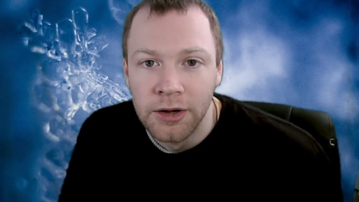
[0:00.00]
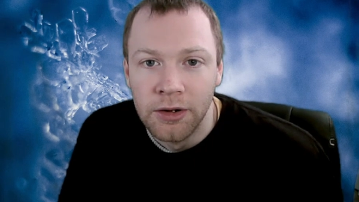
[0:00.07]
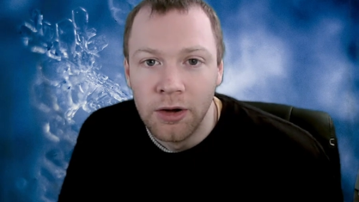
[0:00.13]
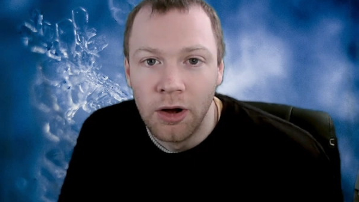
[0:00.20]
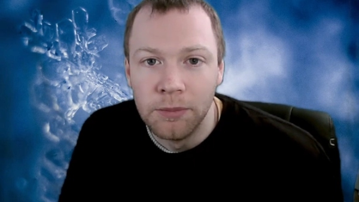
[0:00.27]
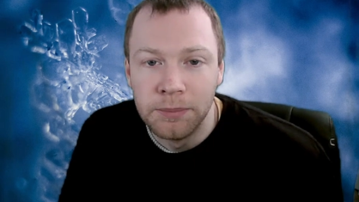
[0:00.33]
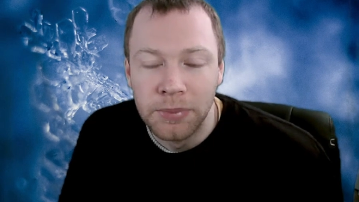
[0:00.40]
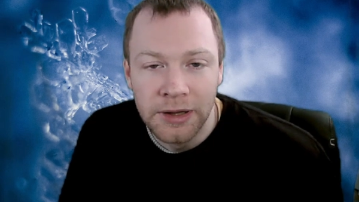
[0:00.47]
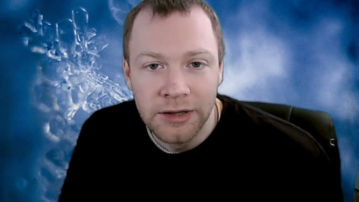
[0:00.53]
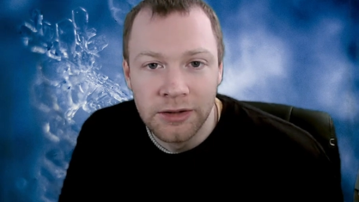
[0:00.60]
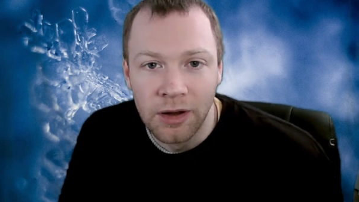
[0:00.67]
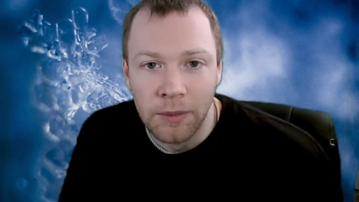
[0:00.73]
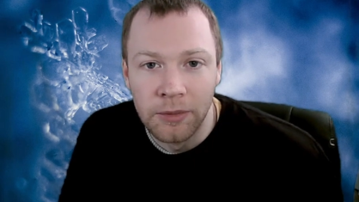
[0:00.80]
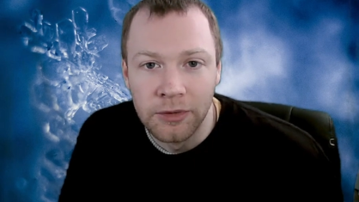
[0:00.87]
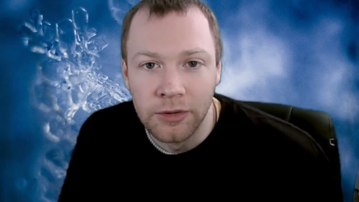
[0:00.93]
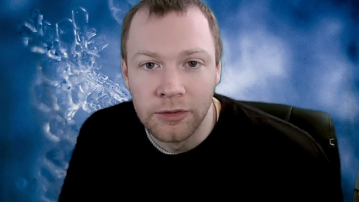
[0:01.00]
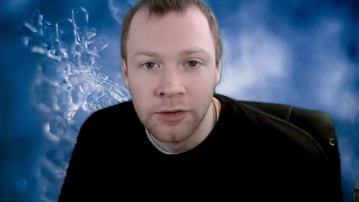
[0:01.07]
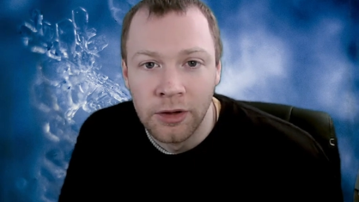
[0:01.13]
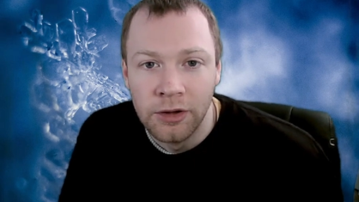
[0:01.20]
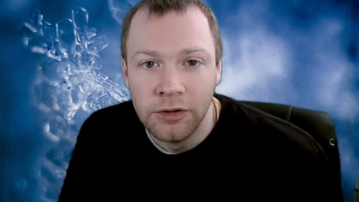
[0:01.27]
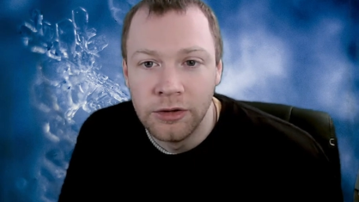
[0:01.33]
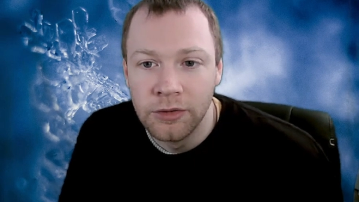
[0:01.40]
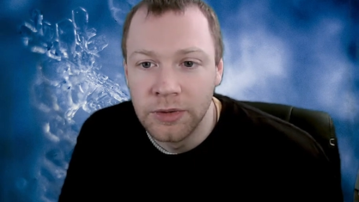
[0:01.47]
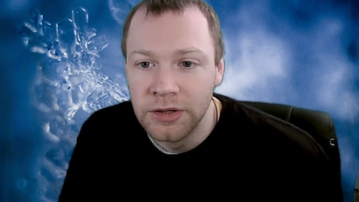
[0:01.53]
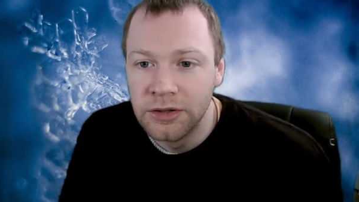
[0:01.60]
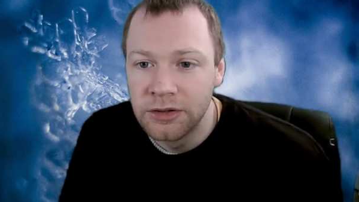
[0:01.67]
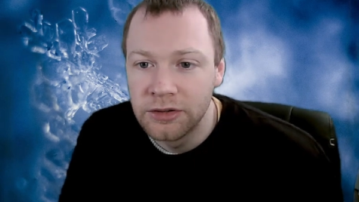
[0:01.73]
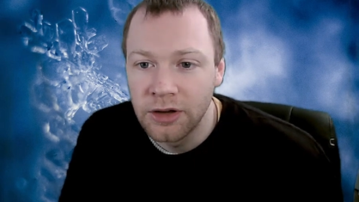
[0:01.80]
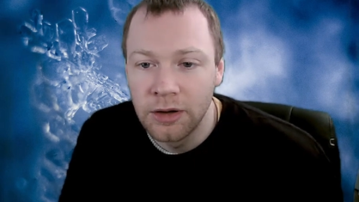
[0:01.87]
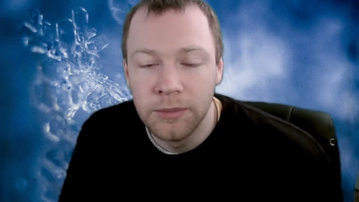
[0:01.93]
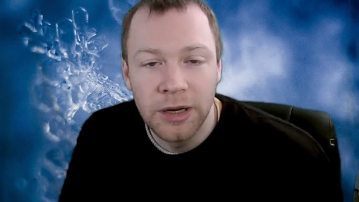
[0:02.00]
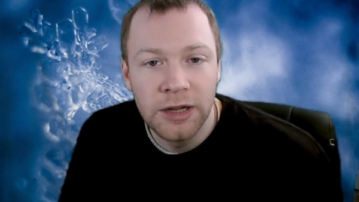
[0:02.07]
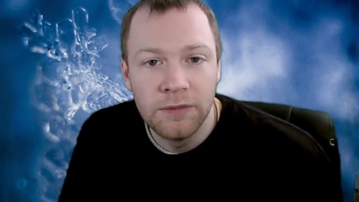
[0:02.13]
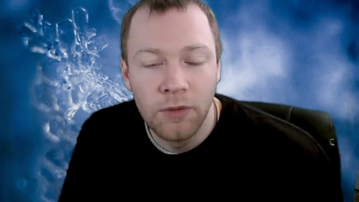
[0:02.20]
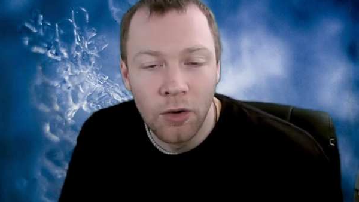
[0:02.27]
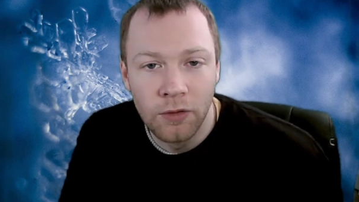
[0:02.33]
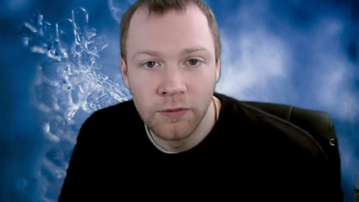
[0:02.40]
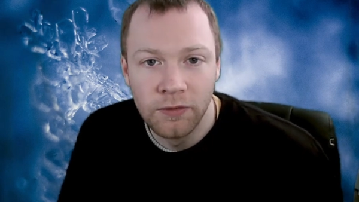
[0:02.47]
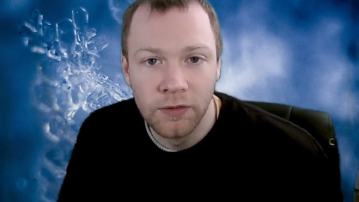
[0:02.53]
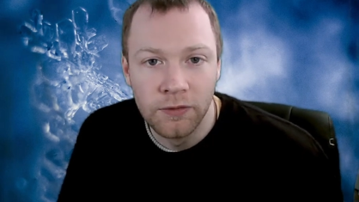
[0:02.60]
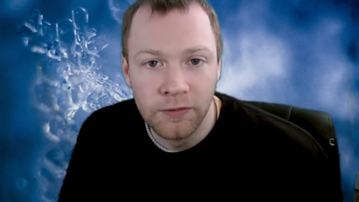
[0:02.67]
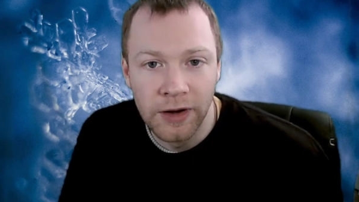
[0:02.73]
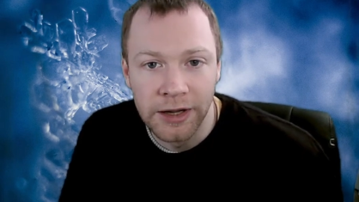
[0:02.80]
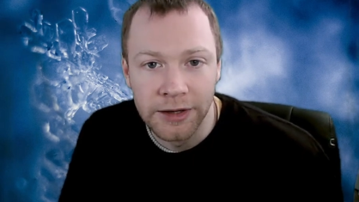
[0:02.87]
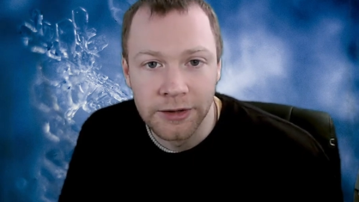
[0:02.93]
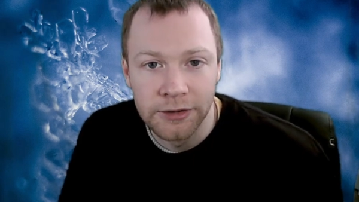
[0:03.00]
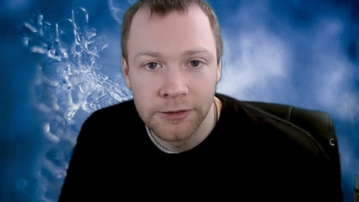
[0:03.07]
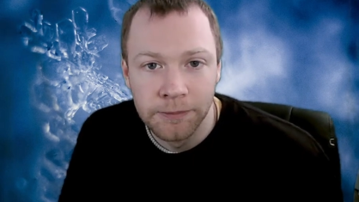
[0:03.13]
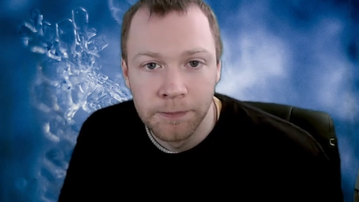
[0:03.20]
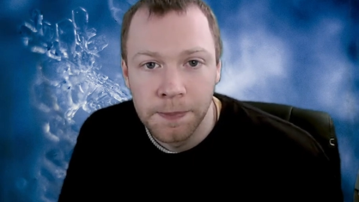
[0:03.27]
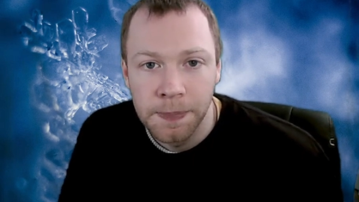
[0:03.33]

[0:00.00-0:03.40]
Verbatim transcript: of police officers doing so many wrongful things,